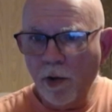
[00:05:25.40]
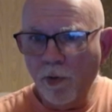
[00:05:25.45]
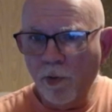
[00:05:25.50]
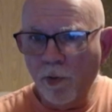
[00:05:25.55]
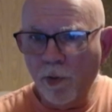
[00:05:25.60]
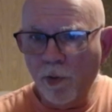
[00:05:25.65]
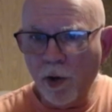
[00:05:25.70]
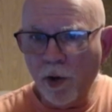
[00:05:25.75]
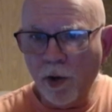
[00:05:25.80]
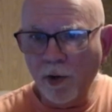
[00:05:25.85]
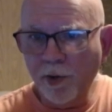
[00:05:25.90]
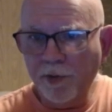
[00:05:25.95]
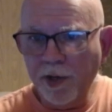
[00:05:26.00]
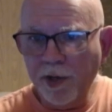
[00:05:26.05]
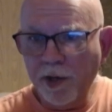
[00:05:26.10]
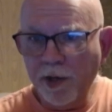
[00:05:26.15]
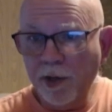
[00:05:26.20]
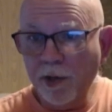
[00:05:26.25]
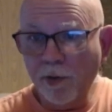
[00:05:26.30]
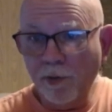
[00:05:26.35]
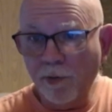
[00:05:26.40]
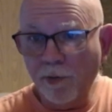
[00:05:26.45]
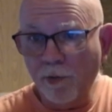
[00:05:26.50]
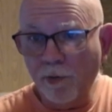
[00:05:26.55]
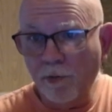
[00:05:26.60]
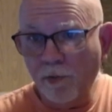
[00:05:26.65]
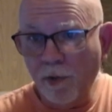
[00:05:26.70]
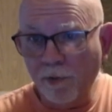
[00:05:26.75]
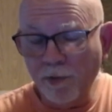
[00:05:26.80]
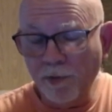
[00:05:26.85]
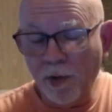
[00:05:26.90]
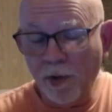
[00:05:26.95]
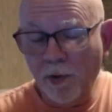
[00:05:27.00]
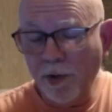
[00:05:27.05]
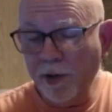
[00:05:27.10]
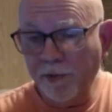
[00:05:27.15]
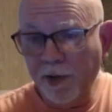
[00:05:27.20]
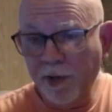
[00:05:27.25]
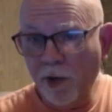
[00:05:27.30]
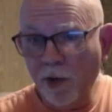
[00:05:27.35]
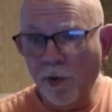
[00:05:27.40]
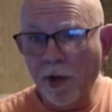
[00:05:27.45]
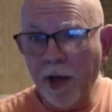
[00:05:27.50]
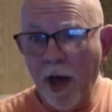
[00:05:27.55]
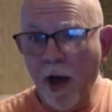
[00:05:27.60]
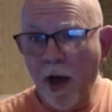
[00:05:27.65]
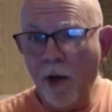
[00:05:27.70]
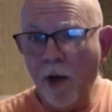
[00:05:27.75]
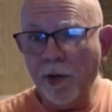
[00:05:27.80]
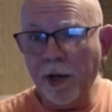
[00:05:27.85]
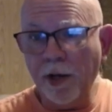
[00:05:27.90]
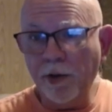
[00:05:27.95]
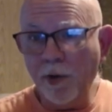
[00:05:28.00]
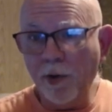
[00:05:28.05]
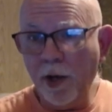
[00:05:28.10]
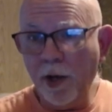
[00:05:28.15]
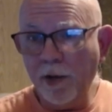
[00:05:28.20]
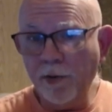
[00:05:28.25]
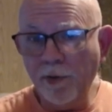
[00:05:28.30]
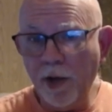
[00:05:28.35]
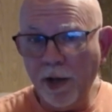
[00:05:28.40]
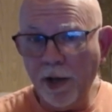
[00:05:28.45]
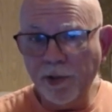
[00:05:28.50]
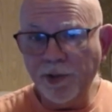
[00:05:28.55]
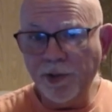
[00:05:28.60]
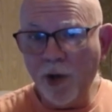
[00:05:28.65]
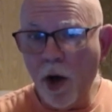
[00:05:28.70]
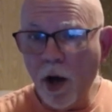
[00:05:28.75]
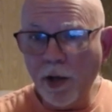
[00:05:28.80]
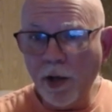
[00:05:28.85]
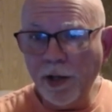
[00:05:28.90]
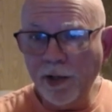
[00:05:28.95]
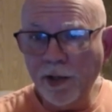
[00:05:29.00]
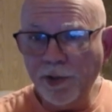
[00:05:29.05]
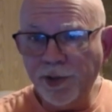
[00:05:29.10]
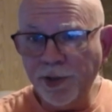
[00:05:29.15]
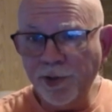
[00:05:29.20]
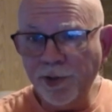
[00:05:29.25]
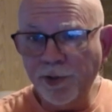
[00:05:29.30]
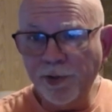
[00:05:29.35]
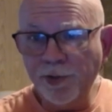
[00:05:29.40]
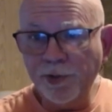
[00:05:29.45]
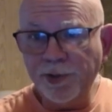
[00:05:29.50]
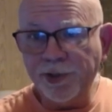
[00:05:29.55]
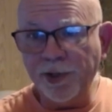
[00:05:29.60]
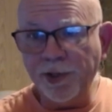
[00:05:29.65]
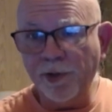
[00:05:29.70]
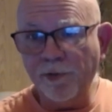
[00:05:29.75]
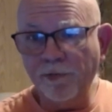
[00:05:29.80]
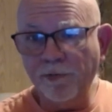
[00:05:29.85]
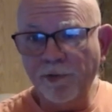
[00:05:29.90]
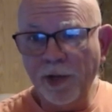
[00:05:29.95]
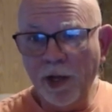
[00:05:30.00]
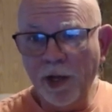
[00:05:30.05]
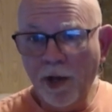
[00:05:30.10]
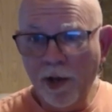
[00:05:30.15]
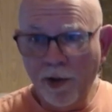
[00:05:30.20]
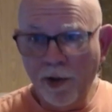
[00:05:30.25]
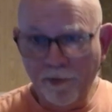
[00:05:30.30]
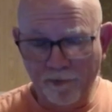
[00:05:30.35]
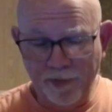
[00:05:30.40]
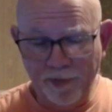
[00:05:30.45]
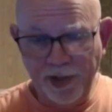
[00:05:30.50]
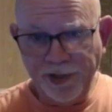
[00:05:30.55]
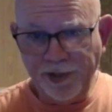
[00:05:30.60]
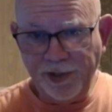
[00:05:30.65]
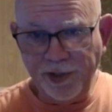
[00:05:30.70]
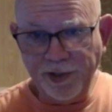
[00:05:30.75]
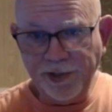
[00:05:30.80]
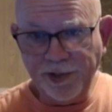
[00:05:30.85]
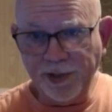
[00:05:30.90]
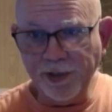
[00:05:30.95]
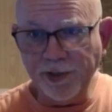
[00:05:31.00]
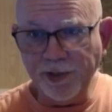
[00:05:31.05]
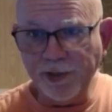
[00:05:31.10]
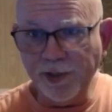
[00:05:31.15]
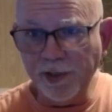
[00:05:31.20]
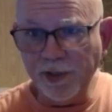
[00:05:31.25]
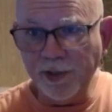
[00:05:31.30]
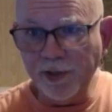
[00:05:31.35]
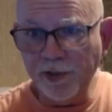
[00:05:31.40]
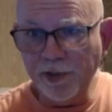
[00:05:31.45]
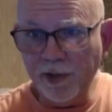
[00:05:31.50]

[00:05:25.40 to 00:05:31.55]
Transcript: going to be I'm going to be going out and talking to some businesses and